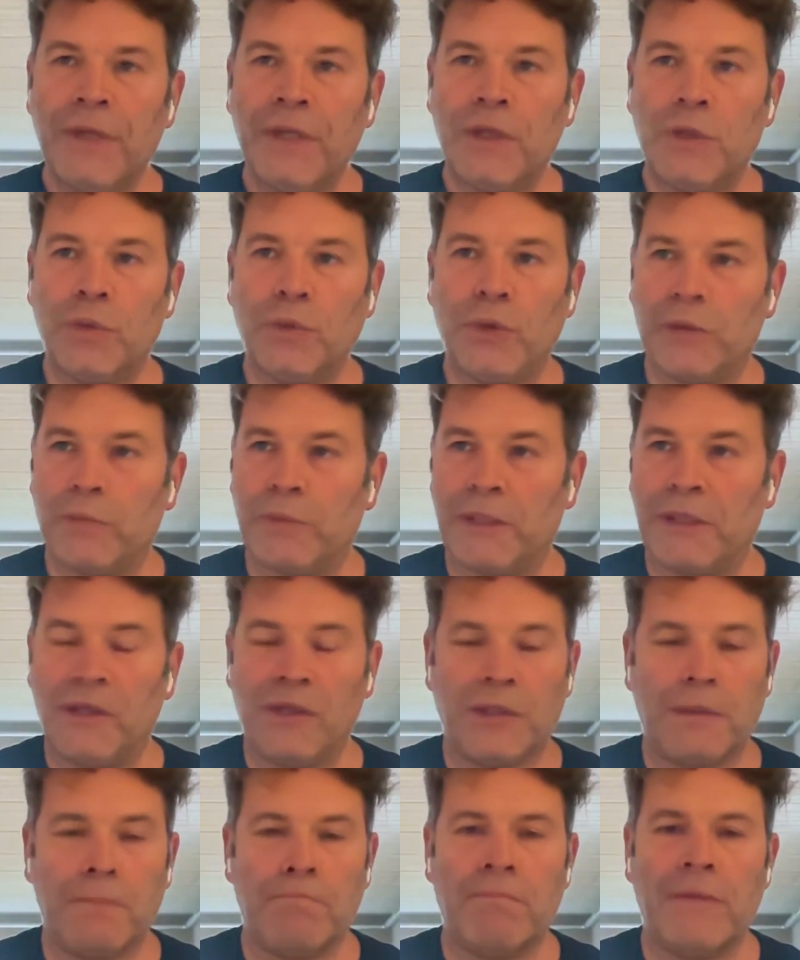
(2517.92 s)
where we
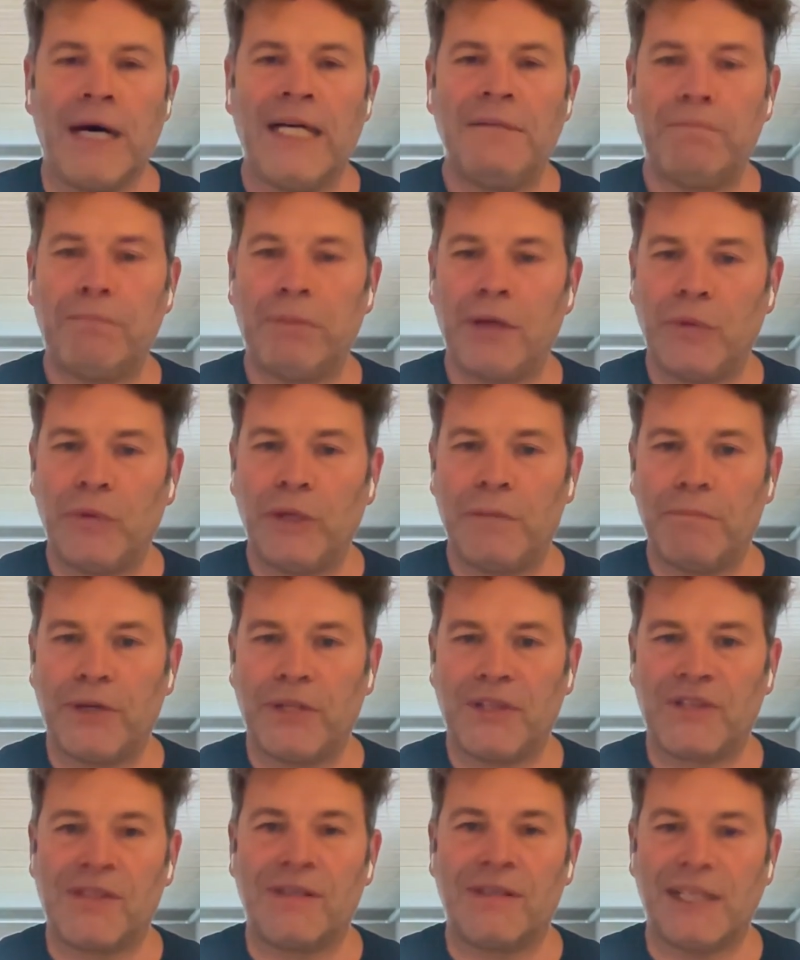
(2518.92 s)
got a mind-blowing
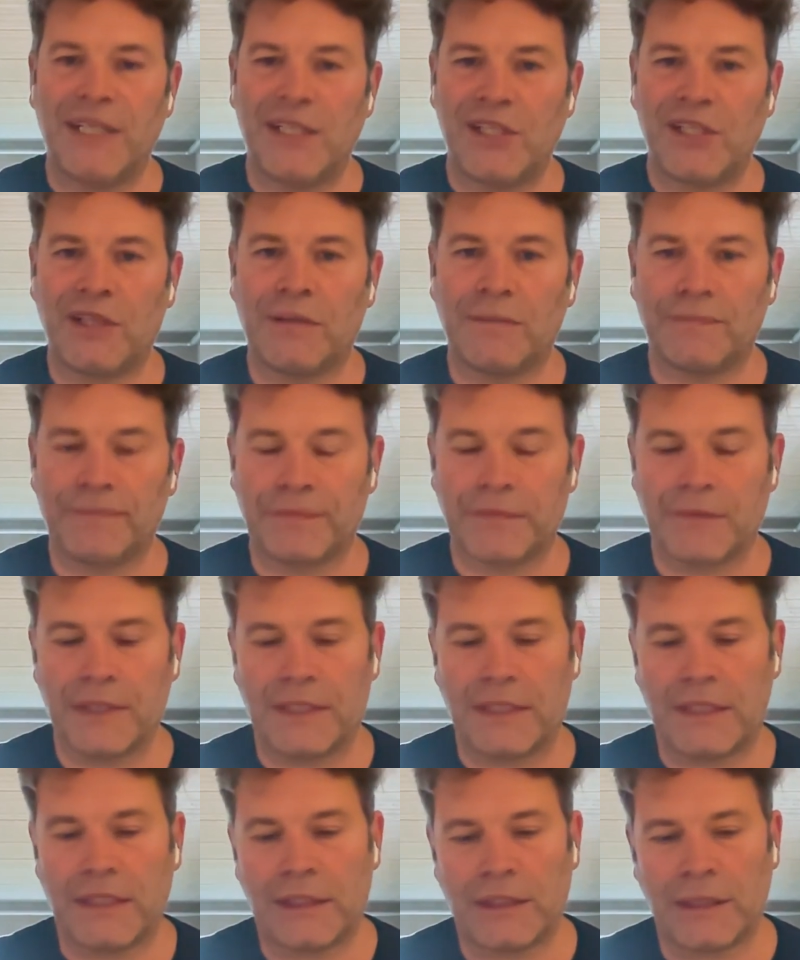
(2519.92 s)
presentation
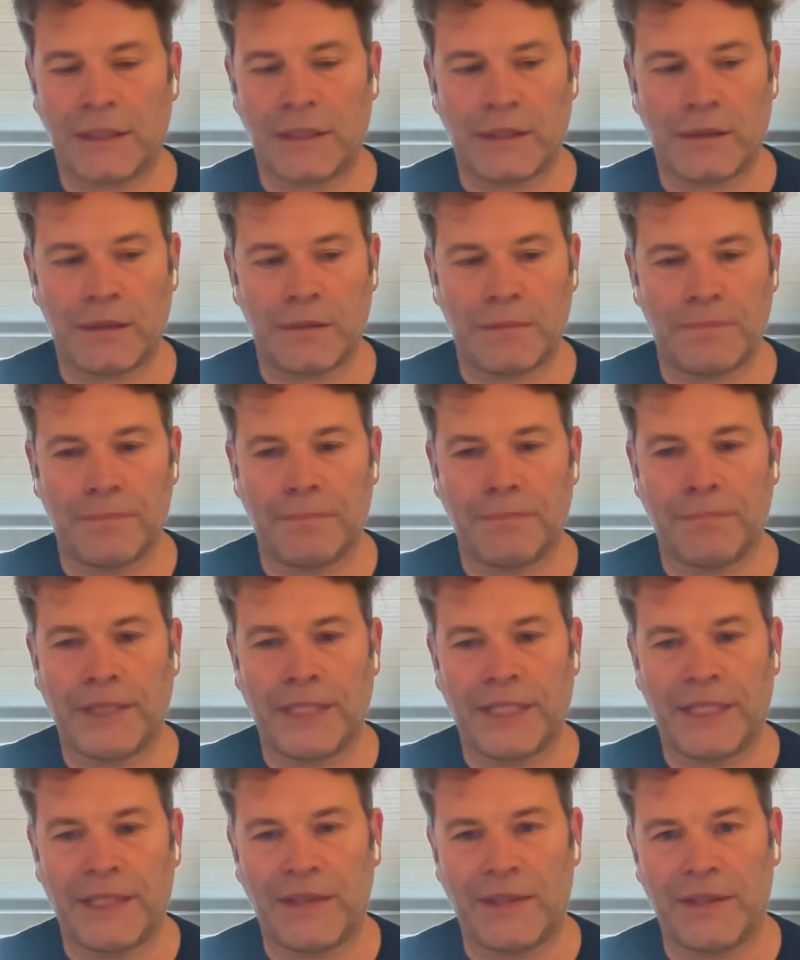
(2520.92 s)

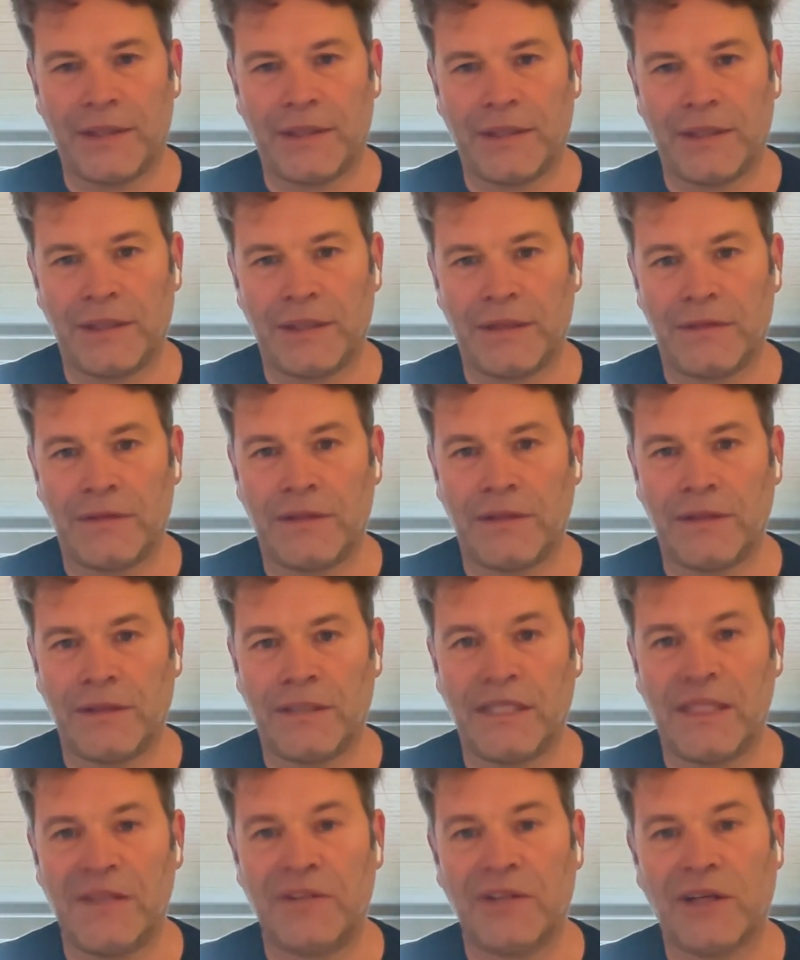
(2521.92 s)
by the
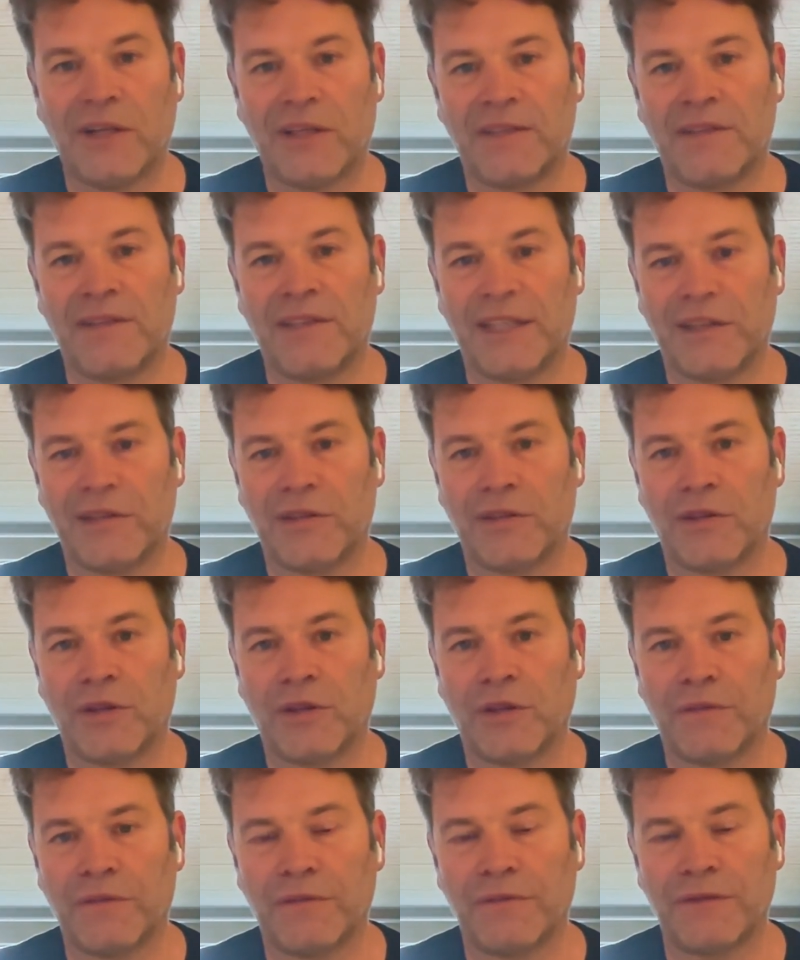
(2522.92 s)
lead architect
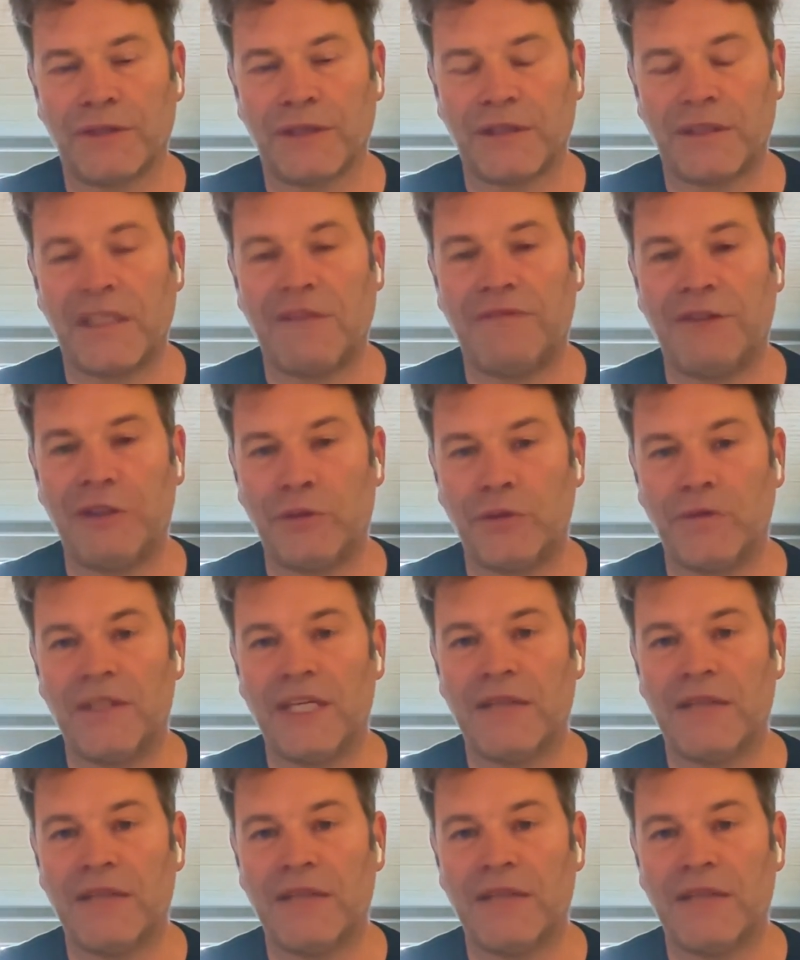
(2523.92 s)
of TV2